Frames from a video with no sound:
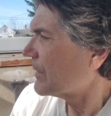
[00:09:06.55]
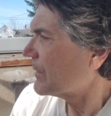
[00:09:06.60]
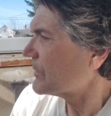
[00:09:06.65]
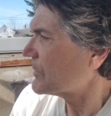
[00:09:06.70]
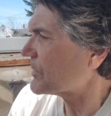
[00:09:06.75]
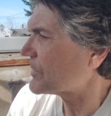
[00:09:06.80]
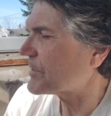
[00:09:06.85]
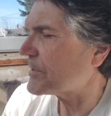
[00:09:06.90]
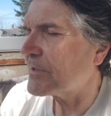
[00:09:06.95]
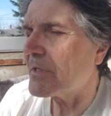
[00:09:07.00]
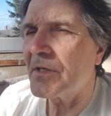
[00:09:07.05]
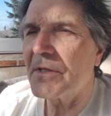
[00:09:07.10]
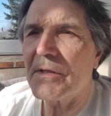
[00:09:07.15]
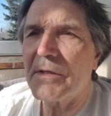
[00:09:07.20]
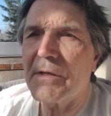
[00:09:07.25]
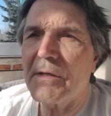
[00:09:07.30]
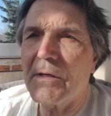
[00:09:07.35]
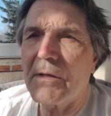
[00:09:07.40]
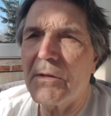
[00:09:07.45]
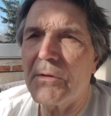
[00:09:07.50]
just stay
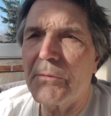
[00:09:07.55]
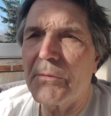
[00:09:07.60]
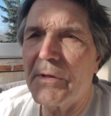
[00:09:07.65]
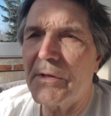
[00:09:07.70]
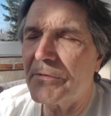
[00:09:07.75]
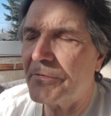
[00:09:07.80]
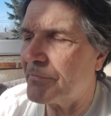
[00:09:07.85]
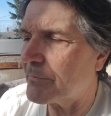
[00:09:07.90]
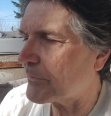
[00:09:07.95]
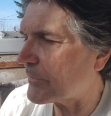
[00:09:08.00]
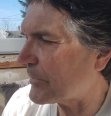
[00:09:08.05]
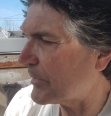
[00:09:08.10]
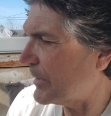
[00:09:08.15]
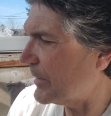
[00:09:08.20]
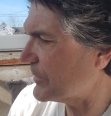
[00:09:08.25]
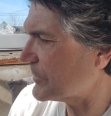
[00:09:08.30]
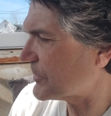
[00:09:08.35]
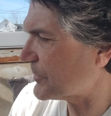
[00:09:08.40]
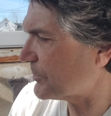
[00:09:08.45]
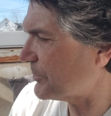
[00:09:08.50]
the hell away from
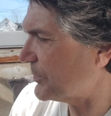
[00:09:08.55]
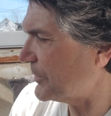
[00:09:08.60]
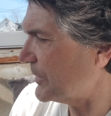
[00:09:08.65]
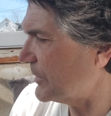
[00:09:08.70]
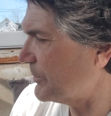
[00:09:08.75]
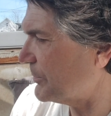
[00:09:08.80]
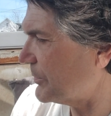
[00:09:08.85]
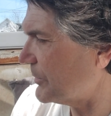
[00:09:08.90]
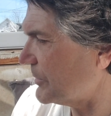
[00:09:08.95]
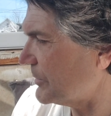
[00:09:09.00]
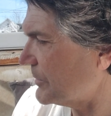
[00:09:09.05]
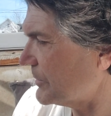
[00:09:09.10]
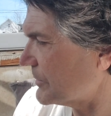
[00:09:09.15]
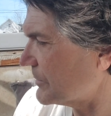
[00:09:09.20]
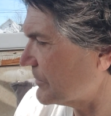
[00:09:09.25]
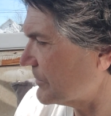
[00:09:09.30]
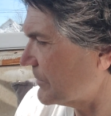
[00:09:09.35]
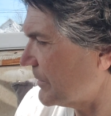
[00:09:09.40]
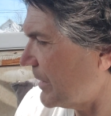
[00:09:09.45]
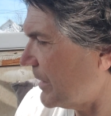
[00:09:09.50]
crowds of people
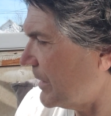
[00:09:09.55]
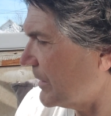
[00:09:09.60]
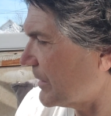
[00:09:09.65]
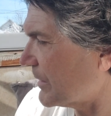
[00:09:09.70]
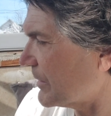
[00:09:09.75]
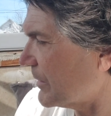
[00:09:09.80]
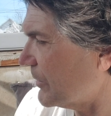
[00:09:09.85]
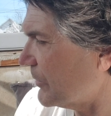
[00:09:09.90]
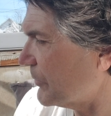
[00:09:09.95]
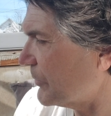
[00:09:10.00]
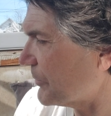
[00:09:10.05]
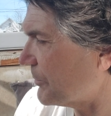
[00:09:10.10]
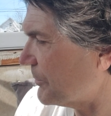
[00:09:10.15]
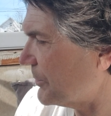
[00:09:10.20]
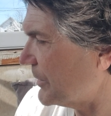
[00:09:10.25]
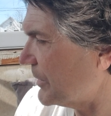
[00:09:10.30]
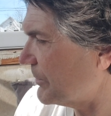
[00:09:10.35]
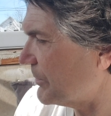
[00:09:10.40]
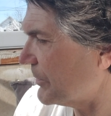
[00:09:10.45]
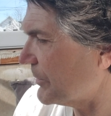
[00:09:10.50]
and hanging out with
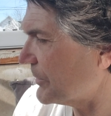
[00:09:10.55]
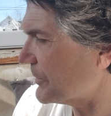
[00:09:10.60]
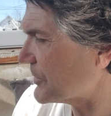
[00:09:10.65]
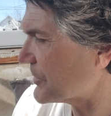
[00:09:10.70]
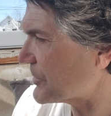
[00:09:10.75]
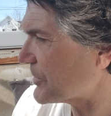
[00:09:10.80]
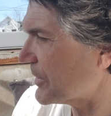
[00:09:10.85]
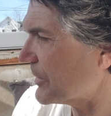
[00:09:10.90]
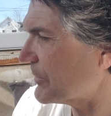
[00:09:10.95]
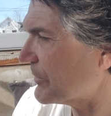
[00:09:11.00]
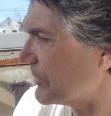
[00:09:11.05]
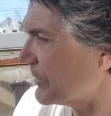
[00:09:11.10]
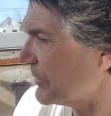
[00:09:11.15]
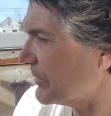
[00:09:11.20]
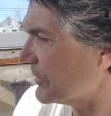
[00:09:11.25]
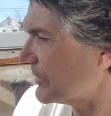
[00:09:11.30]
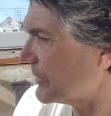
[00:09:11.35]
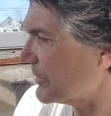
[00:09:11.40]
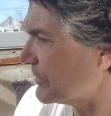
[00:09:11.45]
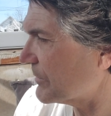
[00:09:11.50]
people in
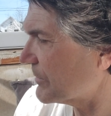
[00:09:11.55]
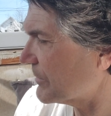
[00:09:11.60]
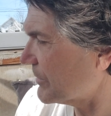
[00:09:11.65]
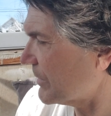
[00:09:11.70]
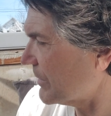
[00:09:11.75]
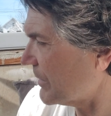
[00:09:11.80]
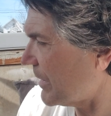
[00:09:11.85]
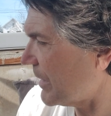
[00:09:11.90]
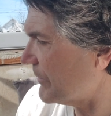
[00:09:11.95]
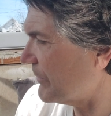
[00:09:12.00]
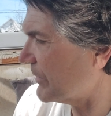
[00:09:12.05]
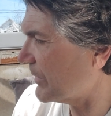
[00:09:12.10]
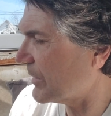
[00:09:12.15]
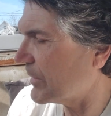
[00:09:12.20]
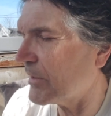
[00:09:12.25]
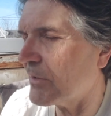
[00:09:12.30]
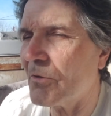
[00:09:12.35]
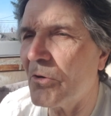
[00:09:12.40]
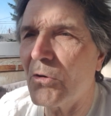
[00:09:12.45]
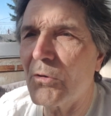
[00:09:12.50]
general and having
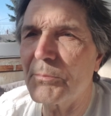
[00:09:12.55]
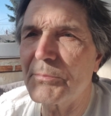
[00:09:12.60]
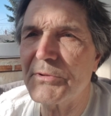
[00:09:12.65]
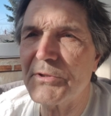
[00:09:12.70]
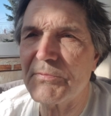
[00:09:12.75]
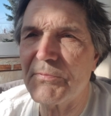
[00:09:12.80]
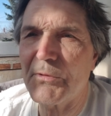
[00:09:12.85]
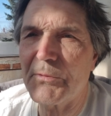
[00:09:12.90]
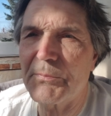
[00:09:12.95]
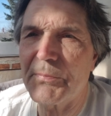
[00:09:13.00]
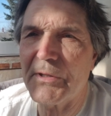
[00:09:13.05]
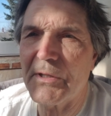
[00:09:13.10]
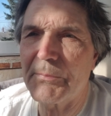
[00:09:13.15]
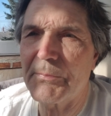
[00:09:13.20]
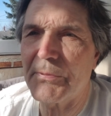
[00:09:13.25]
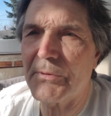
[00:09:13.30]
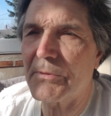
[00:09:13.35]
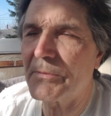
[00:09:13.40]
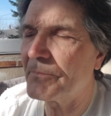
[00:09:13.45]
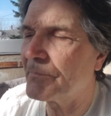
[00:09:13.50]
any hopes for
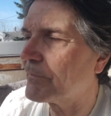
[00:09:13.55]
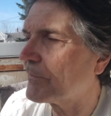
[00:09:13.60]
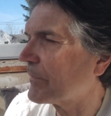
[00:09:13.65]
people.